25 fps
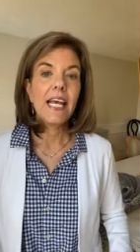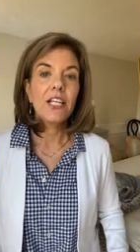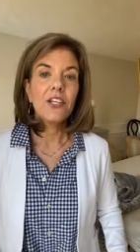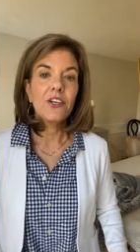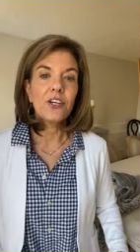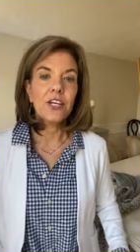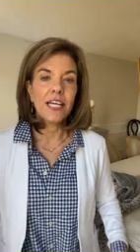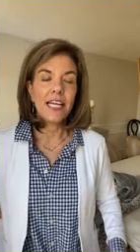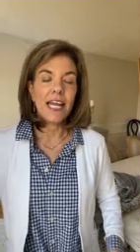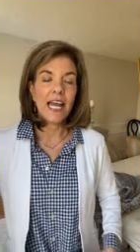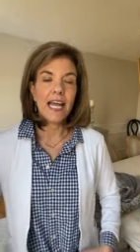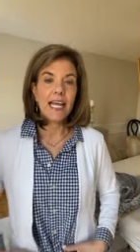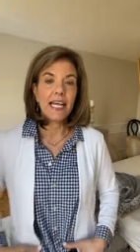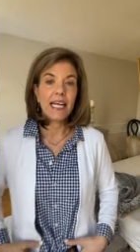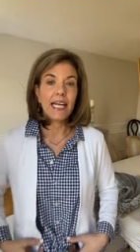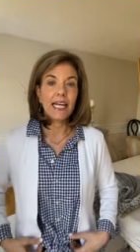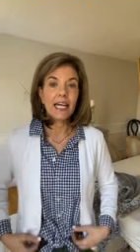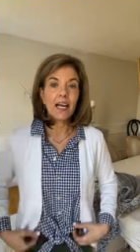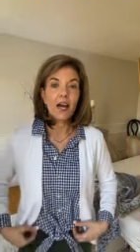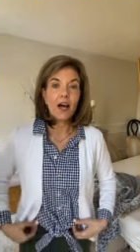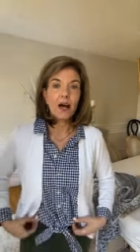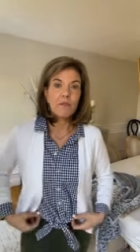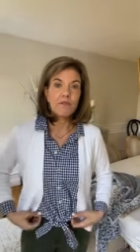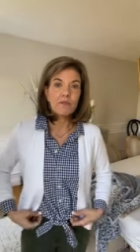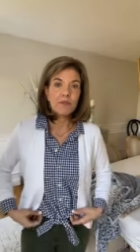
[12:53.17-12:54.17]
Look, it, and it
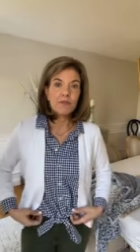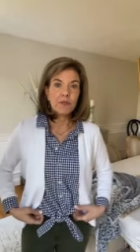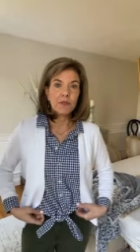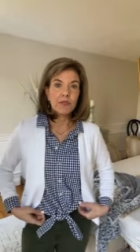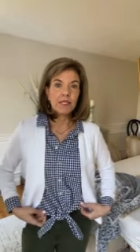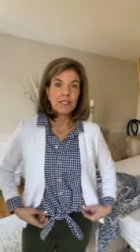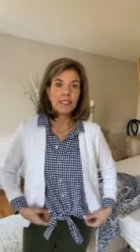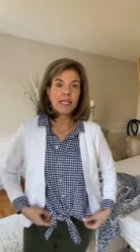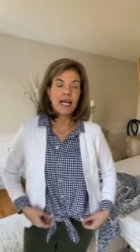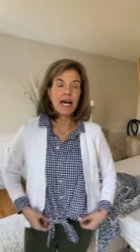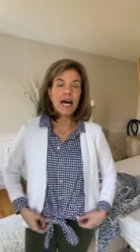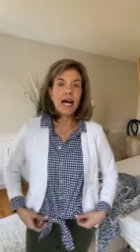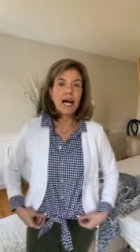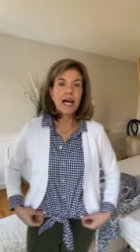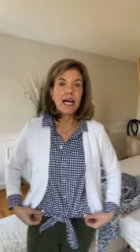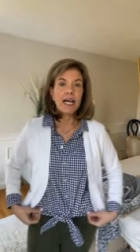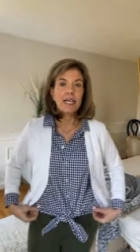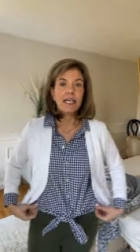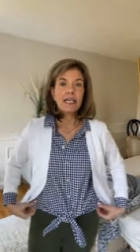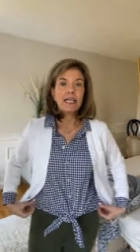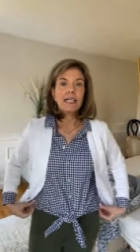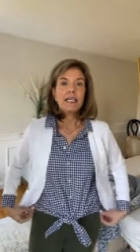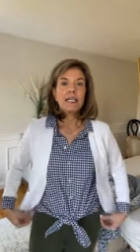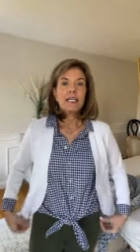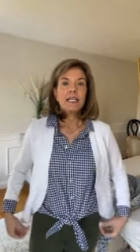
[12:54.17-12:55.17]
comes with a
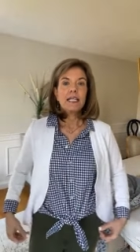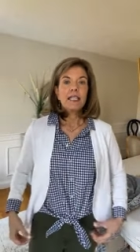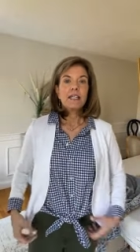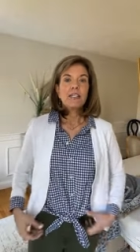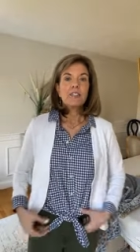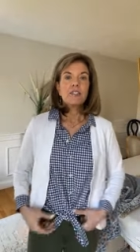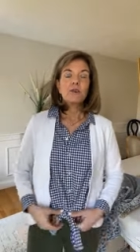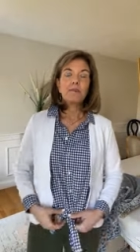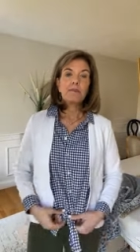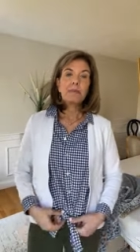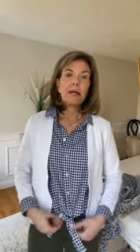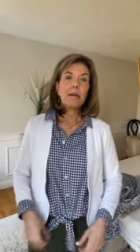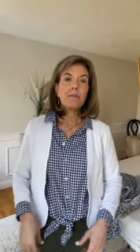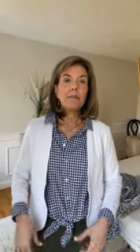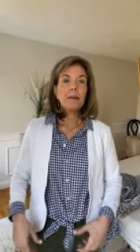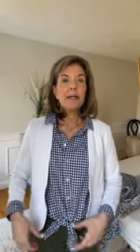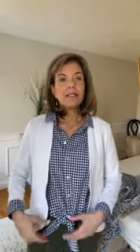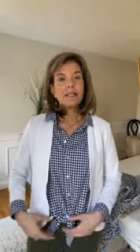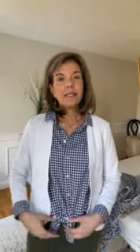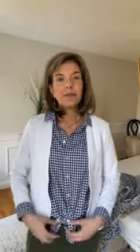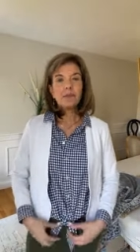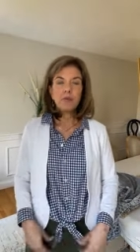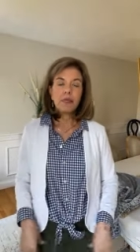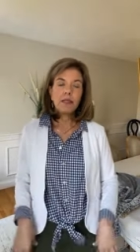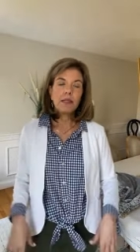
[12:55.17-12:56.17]
tie, so I'm not
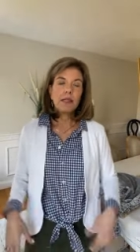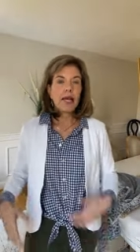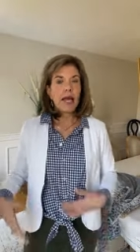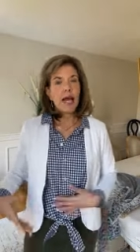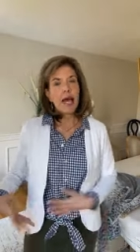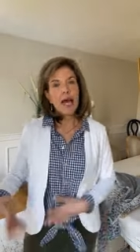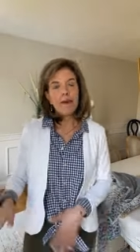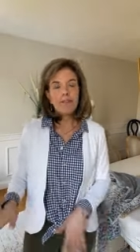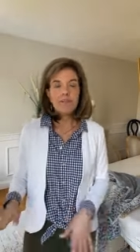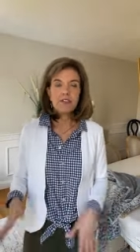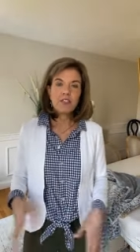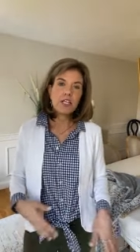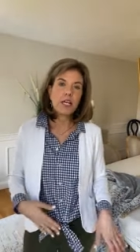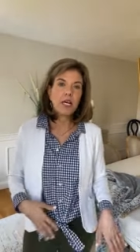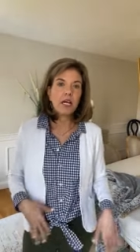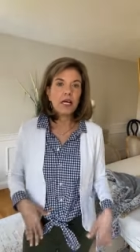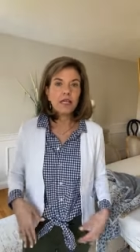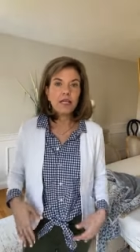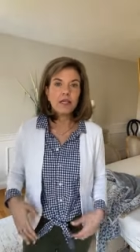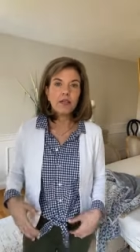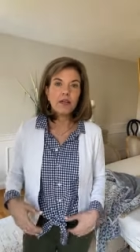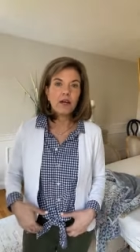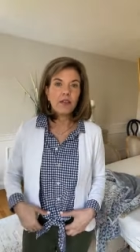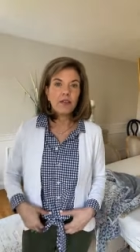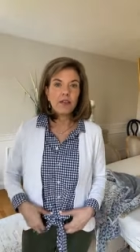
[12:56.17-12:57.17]
messing with the half
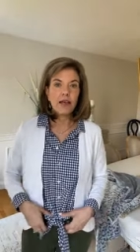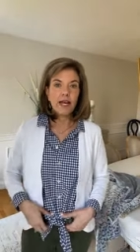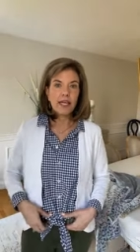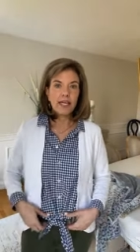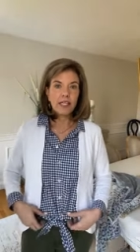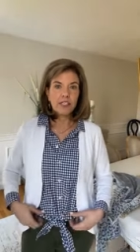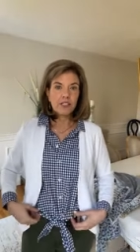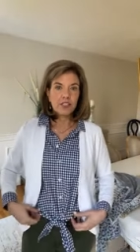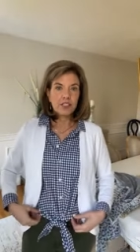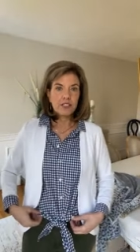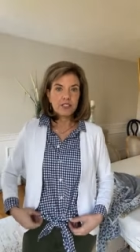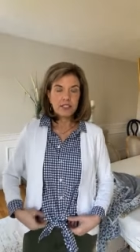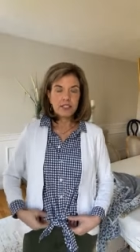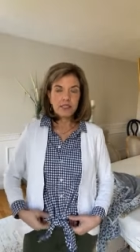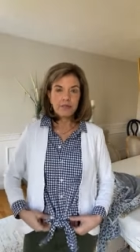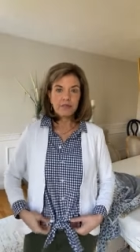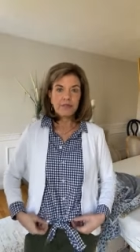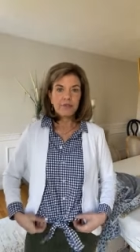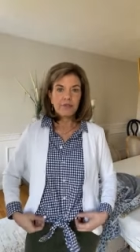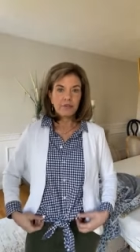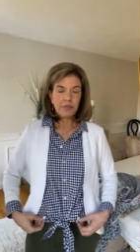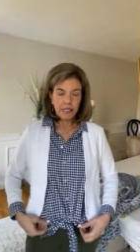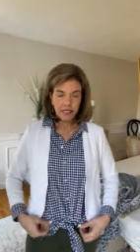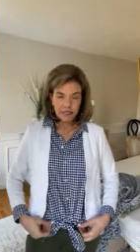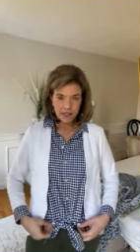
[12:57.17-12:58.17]
tuck and all that. It just,
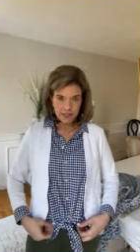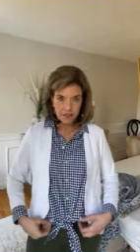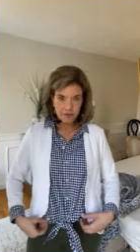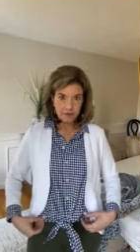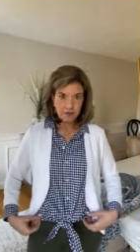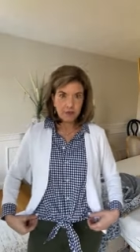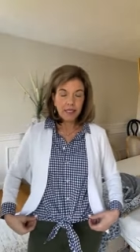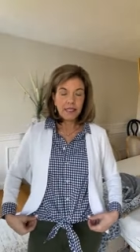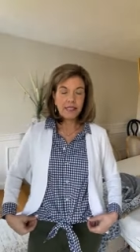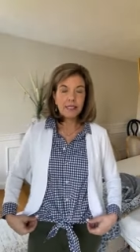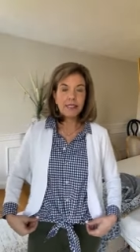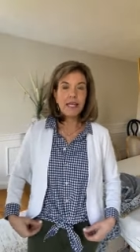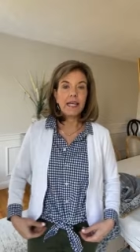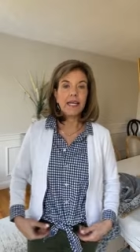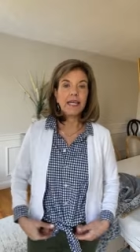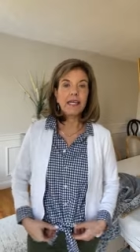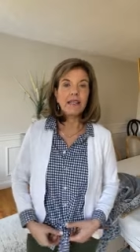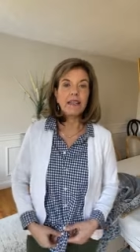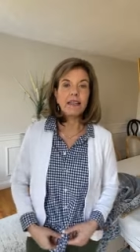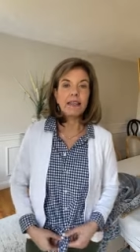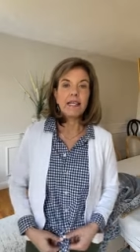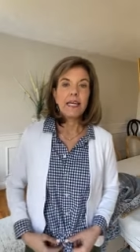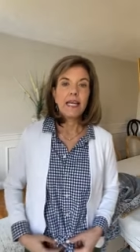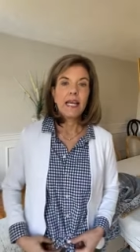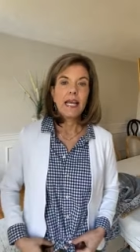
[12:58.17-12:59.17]
for me, it's the right length.